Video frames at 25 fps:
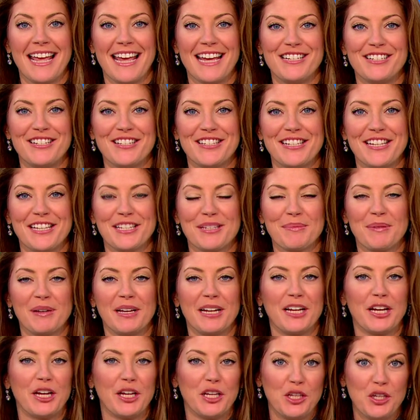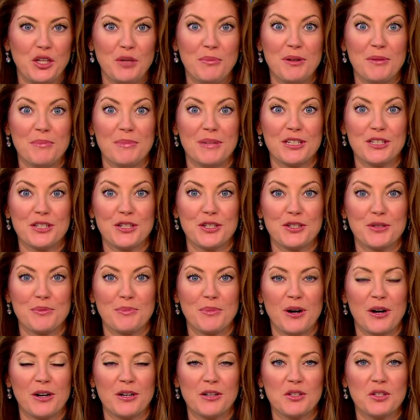agency is planning a human mission to
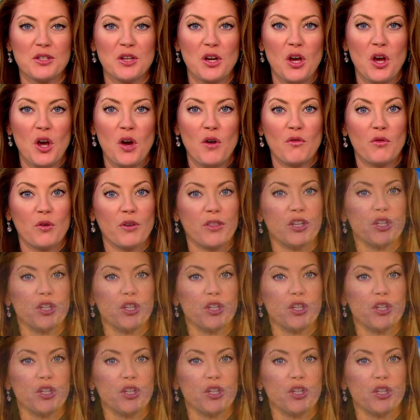Mars for the